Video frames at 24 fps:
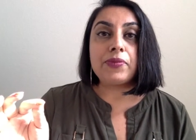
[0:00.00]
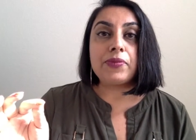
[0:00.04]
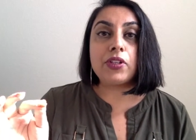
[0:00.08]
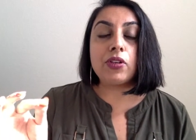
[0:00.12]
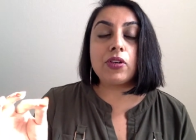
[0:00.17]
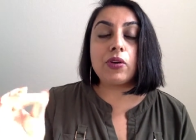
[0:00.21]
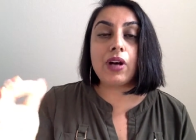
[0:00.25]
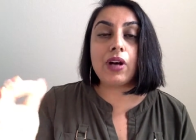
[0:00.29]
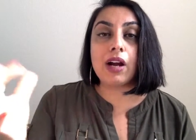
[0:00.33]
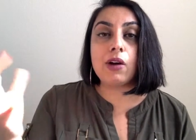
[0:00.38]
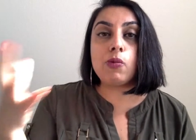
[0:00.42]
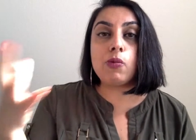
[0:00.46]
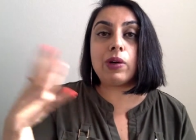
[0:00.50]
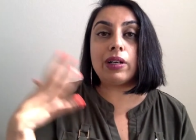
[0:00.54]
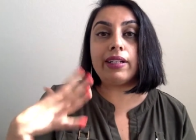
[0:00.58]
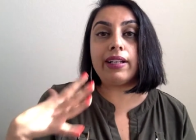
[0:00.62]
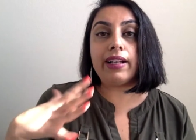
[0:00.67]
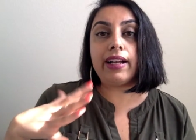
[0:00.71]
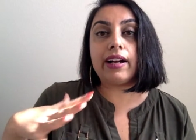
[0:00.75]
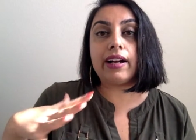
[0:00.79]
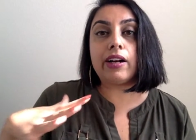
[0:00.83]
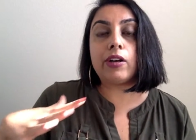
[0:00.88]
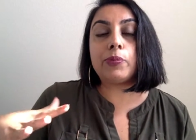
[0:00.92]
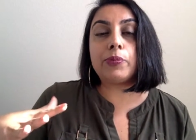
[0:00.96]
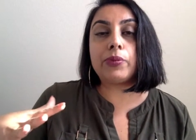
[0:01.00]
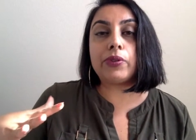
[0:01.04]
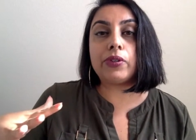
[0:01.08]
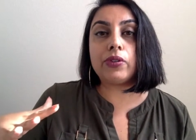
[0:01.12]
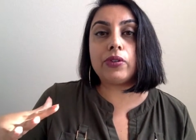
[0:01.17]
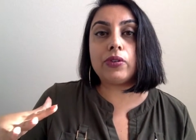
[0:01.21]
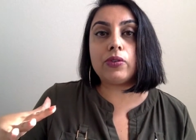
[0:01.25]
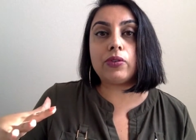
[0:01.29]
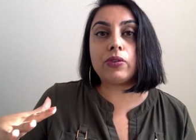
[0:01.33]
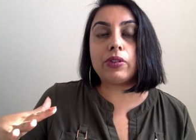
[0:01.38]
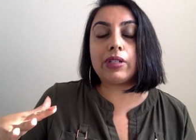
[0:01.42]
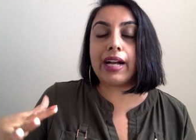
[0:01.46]
I want to help
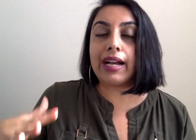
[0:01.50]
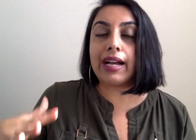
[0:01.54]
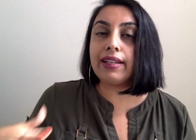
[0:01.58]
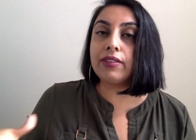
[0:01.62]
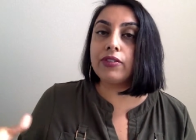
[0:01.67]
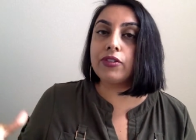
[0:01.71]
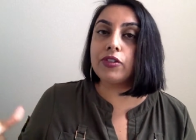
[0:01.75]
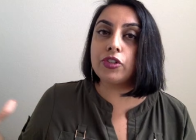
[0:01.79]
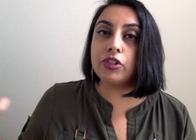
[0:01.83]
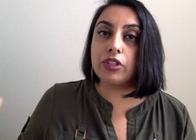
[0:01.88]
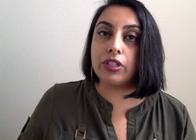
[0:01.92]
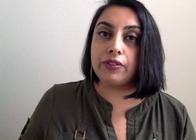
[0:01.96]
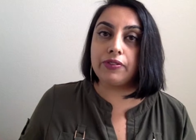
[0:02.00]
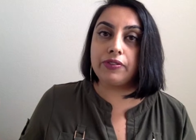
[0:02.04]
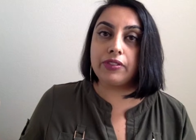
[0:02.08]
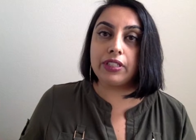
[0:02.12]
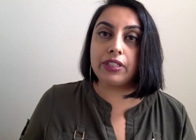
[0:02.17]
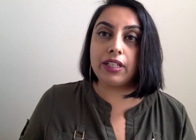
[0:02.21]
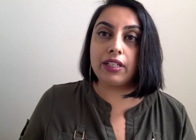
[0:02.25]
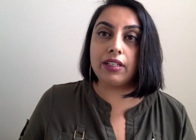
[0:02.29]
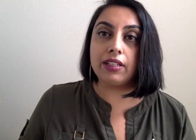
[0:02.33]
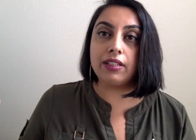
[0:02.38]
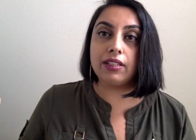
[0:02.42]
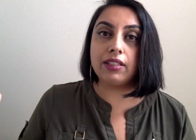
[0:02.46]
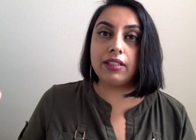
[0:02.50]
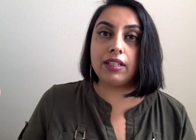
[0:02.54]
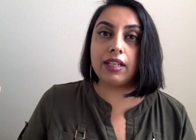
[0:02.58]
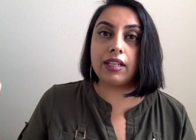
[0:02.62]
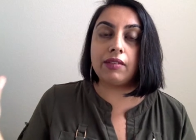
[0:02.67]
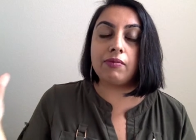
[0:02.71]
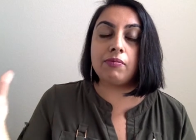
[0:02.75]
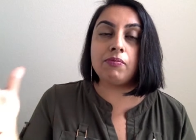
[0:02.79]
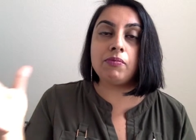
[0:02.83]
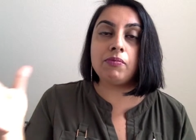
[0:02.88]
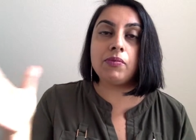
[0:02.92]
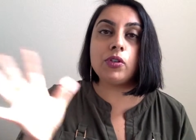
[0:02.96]
you kind of shift it
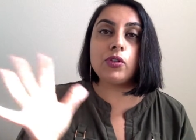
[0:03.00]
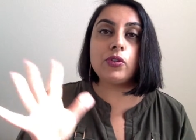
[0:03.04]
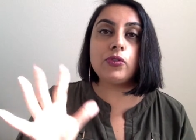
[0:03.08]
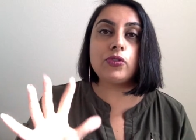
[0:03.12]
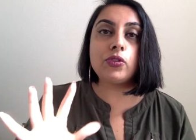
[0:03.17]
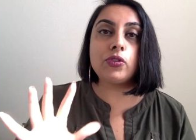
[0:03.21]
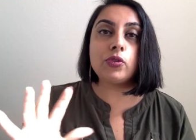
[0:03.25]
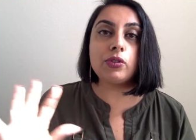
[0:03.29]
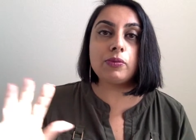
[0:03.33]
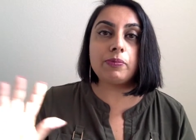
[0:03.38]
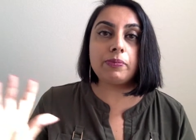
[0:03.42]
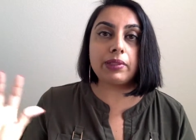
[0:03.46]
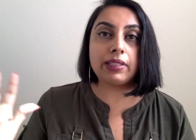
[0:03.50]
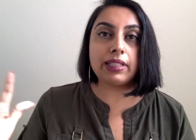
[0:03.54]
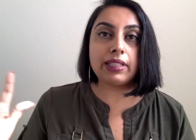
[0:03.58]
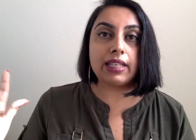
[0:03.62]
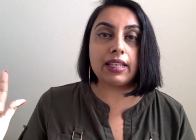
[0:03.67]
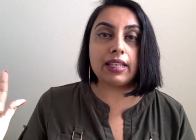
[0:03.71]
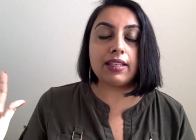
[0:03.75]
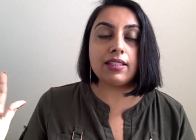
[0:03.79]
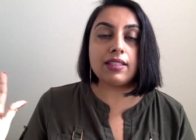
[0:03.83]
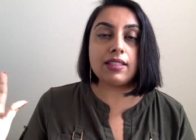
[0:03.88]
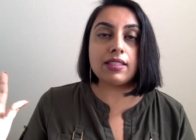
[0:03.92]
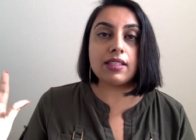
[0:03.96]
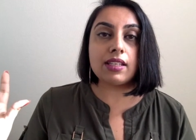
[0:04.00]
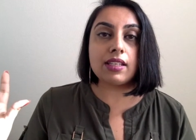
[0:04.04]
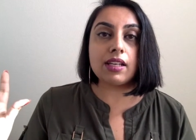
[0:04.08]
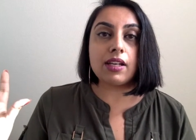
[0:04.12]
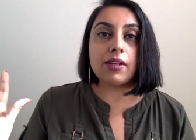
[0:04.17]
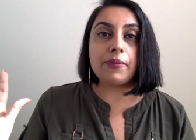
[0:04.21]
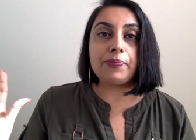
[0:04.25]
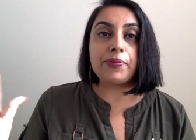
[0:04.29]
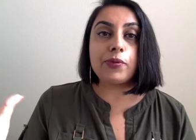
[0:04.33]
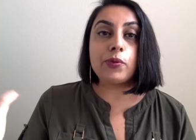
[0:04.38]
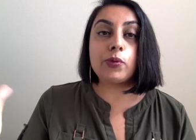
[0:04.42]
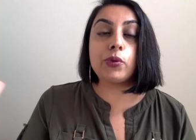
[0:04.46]
and move to a place
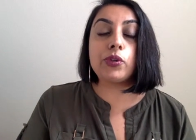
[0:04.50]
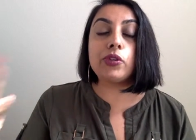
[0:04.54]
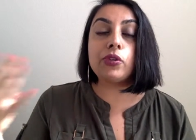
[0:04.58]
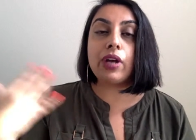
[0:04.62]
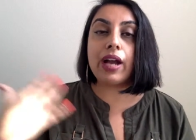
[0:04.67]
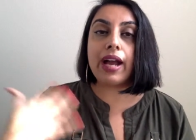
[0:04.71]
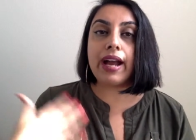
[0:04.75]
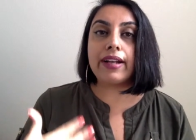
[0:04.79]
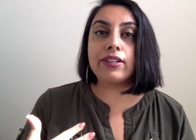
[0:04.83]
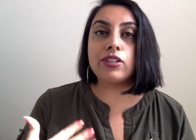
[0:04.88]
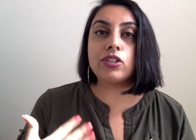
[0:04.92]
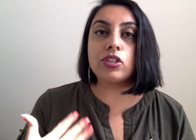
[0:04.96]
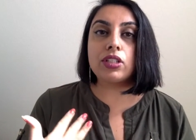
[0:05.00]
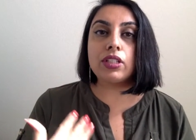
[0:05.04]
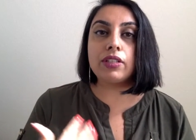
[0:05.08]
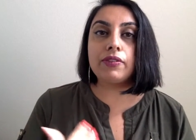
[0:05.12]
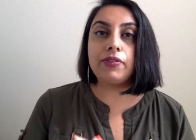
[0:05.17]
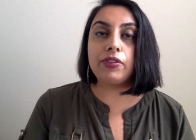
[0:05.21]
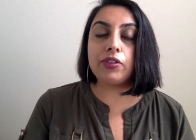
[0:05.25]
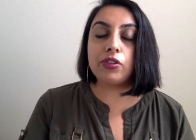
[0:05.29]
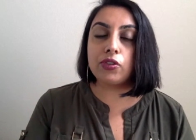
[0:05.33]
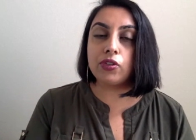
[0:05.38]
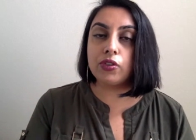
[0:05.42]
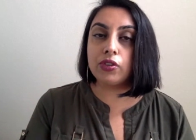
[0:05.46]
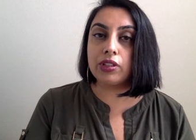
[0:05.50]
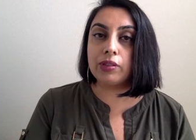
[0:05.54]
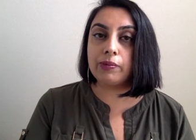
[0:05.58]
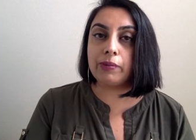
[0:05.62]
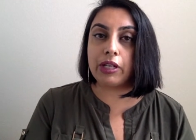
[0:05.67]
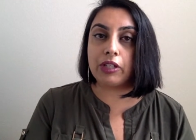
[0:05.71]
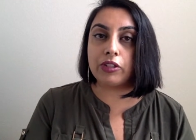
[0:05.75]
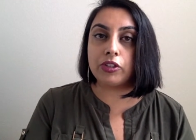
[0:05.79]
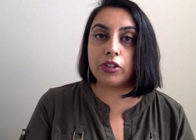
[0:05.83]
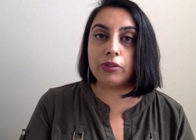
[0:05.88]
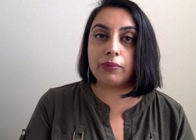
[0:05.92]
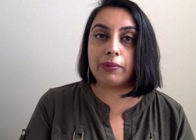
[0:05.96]
where you actually feel good
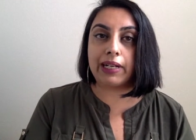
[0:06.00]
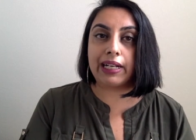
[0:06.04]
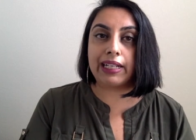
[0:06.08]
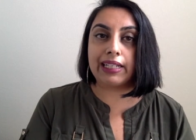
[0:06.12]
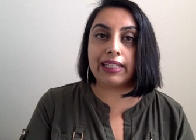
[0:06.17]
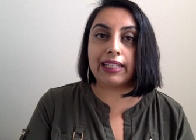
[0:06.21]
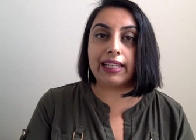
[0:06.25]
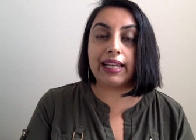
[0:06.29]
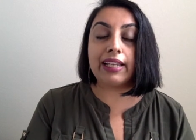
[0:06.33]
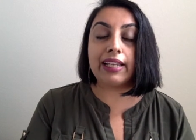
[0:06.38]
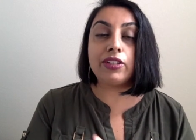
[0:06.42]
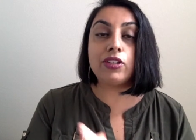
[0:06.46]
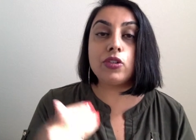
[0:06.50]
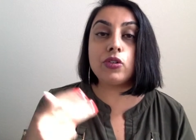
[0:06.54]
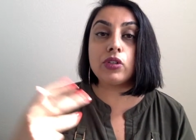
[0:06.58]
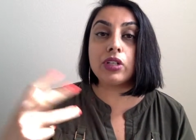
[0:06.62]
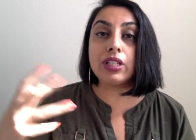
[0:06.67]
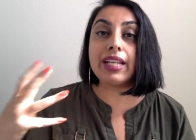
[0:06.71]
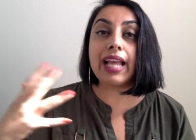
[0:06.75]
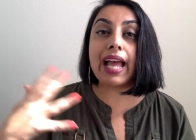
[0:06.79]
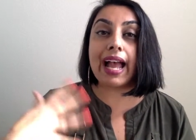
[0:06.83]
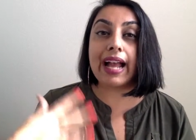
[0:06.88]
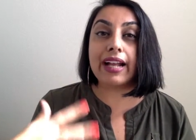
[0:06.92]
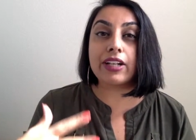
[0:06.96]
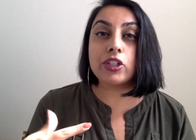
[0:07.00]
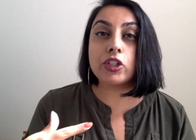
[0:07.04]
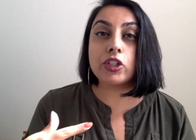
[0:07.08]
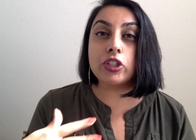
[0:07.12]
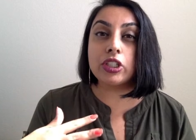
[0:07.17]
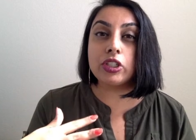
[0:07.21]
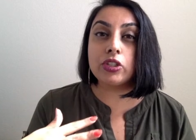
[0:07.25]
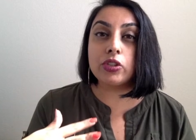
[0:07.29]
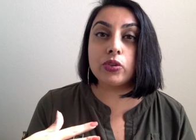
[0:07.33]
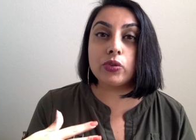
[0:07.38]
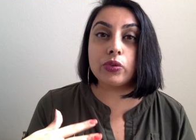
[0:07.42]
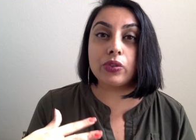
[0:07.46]
about your body. And you can
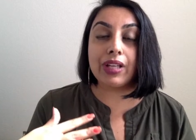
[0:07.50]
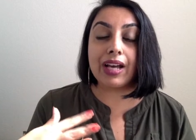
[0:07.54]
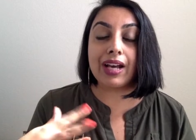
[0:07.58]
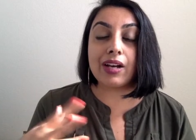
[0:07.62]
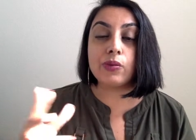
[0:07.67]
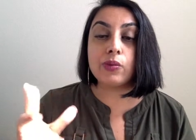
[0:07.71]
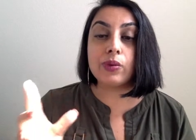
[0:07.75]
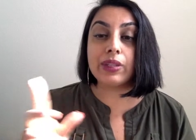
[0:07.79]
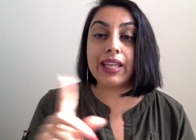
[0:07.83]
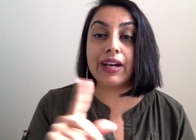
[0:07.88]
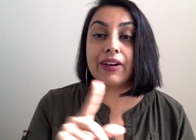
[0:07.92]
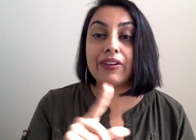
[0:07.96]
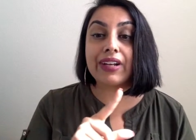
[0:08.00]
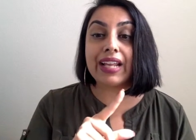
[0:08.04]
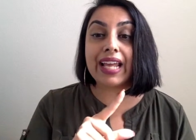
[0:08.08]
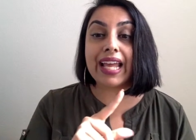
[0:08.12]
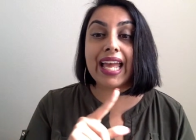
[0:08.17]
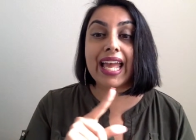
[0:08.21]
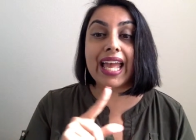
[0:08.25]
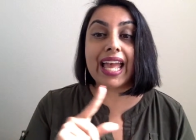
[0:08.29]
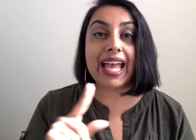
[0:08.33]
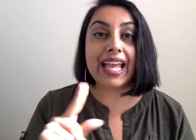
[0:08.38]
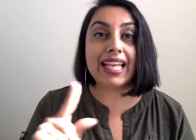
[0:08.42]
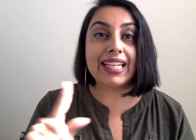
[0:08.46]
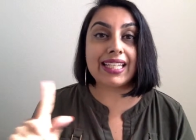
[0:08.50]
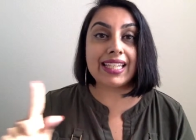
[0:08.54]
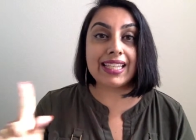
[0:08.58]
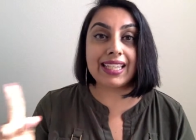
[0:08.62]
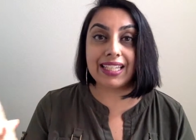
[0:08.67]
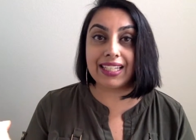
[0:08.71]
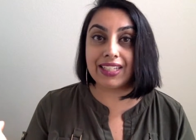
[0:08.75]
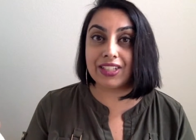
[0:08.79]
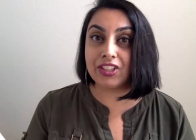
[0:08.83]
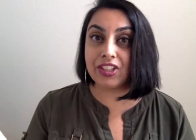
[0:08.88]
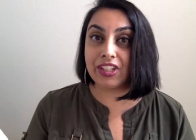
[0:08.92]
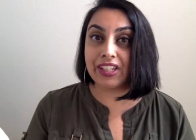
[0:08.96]
actually do that without
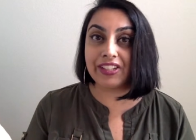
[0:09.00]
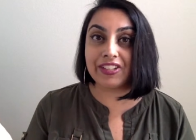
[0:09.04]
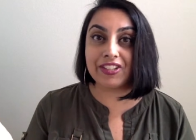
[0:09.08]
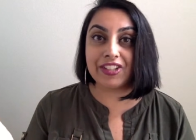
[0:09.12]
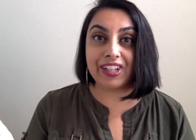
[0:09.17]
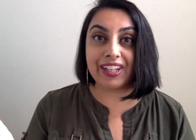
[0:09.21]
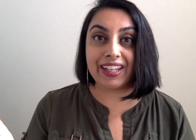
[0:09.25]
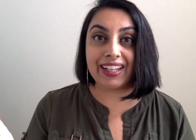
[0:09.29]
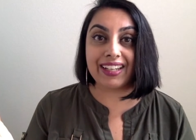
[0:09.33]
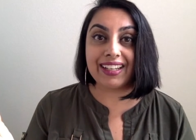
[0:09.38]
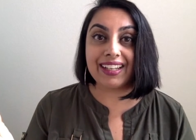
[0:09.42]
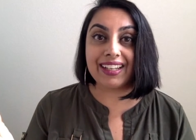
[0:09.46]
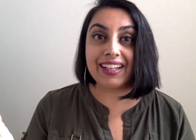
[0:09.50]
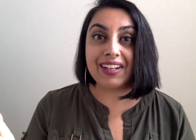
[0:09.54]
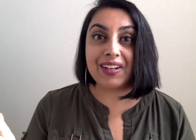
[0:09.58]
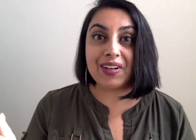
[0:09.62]
anything changing.